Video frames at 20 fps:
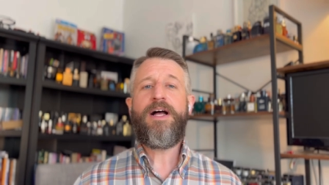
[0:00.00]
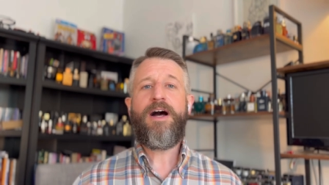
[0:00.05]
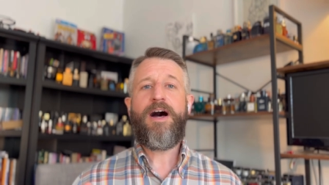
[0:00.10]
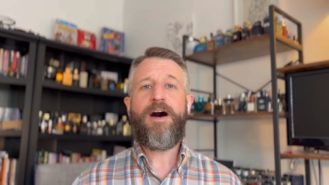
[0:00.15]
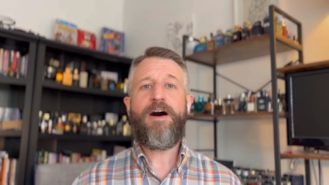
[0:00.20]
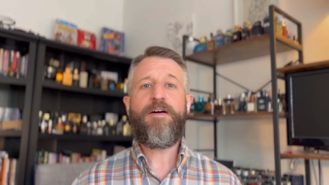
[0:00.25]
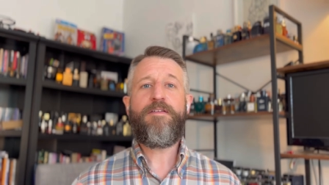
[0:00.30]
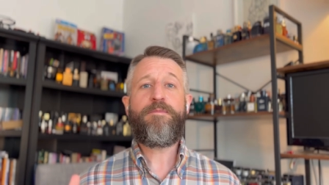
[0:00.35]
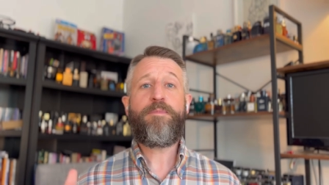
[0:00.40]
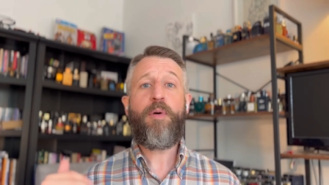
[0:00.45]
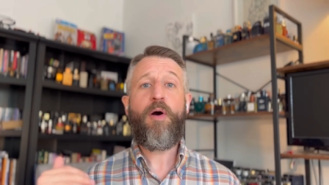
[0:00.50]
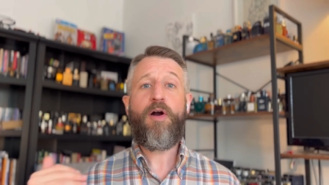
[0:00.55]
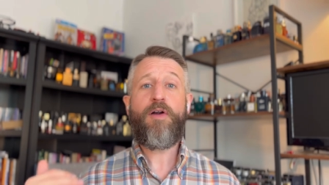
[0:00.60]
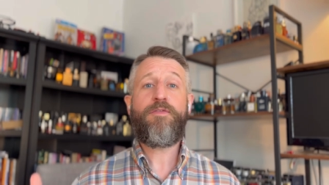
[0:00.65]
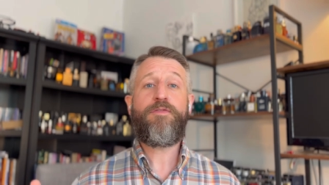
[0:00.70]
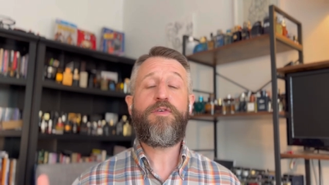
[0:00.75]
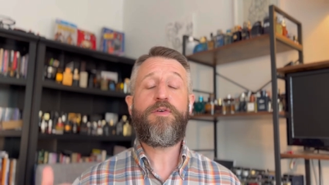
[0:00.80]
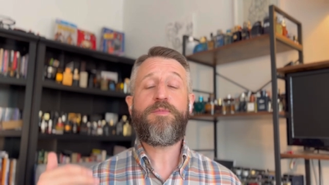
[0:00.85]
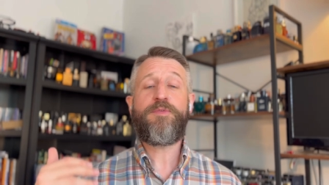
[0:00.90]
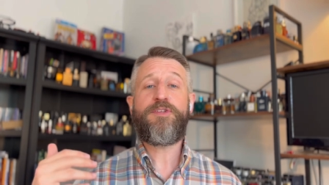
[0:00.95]
of
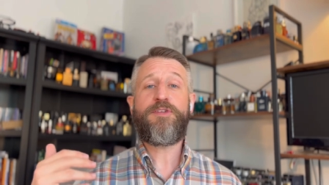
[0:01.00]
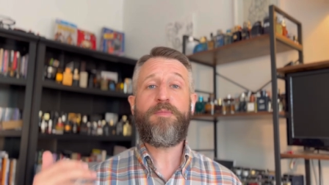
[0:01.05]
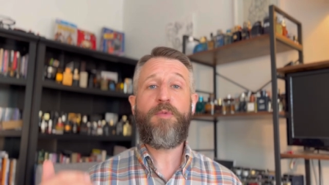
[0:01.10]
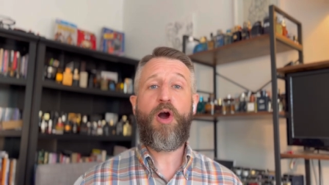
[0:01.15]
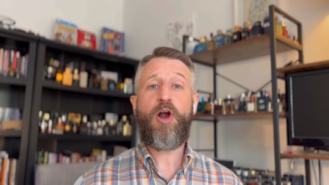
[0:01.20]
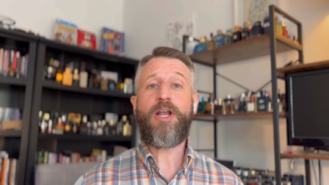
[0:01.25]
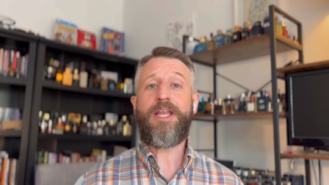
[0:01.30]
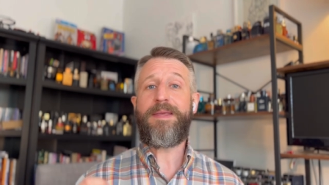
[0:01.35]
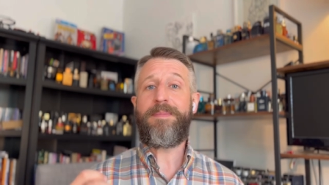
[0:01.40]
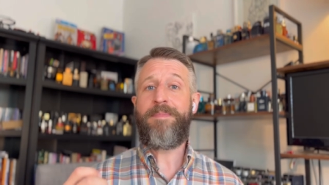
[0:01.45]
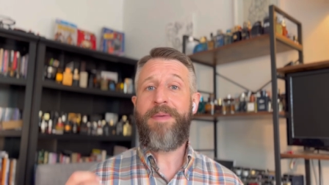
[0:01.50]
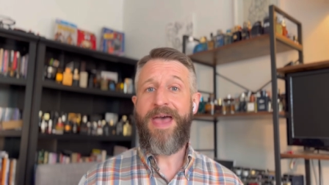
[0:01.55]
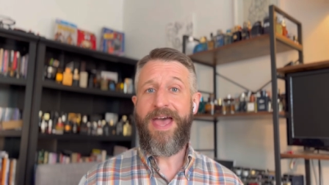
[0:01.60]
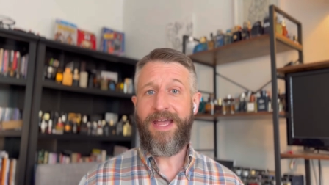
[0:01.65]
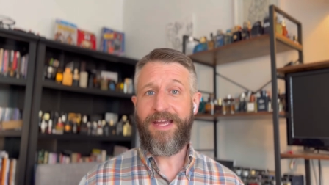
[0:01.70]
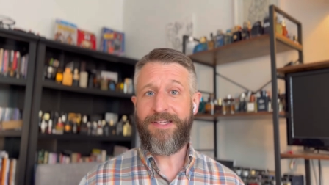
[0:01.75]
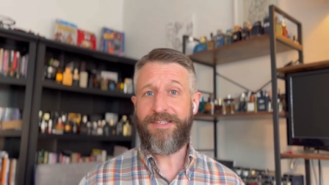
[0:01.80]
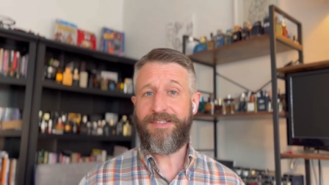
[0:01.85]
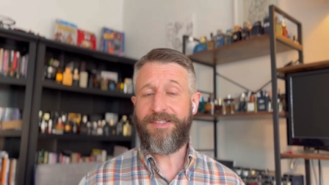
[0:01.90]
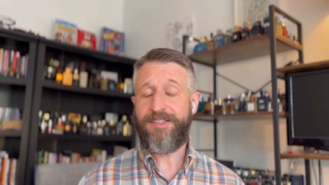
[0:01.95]
Parfums de Marly
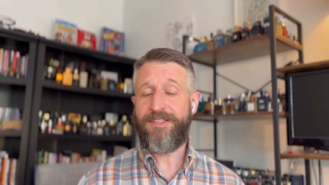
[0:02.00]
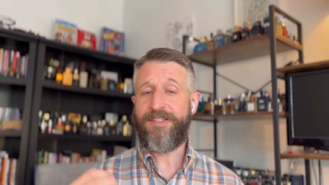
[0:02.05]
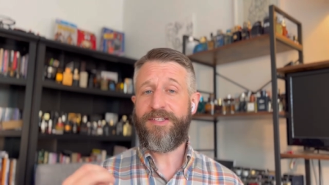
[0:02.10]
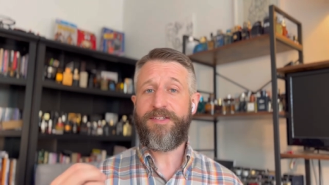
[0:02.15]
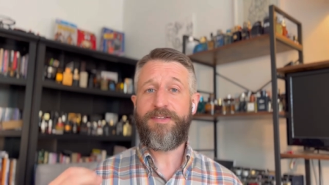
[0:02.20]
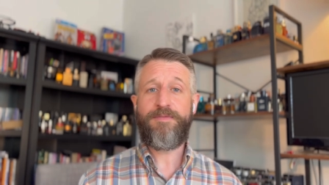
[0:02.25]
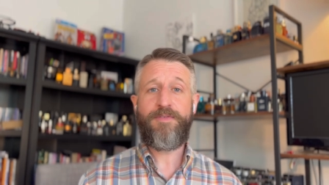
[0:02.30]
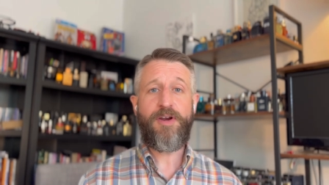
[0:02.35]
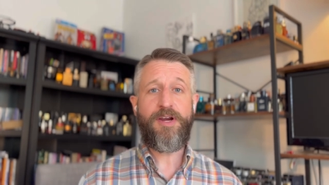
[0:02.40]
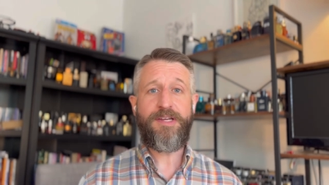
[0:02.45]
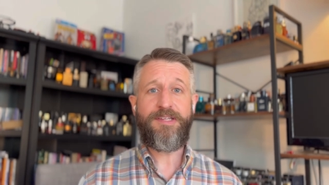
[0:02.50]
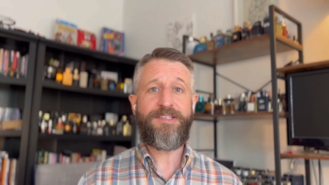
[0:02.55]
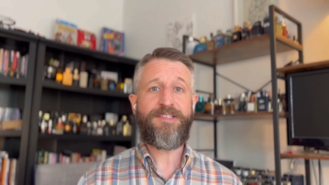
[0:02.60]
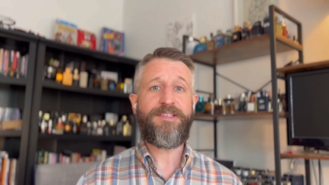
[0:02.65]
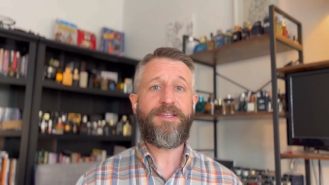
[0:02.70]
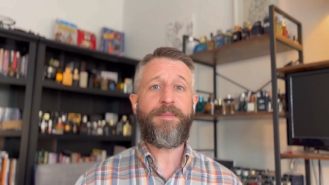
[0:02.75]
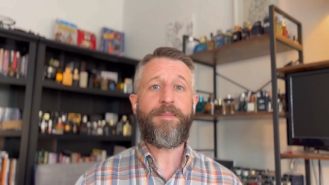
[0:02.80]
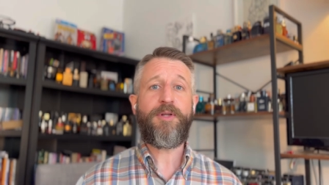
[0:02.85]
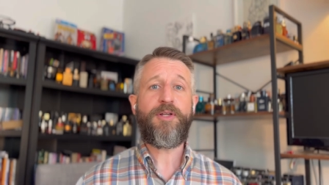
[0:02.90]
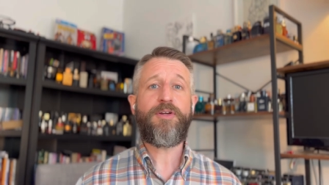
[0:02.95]
Pegasus. It's a very
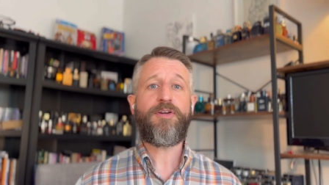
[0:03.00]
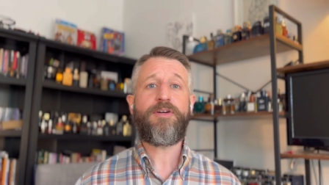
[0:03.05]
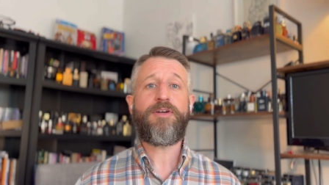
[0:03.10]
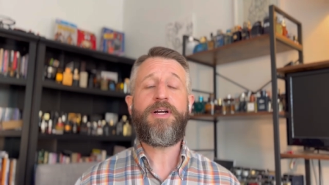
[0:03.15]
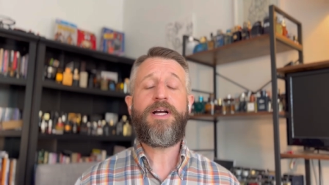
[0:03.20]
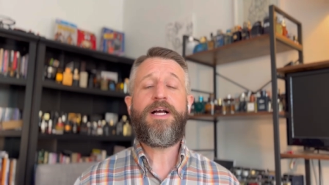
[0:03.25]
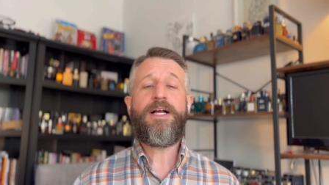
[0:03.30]
similar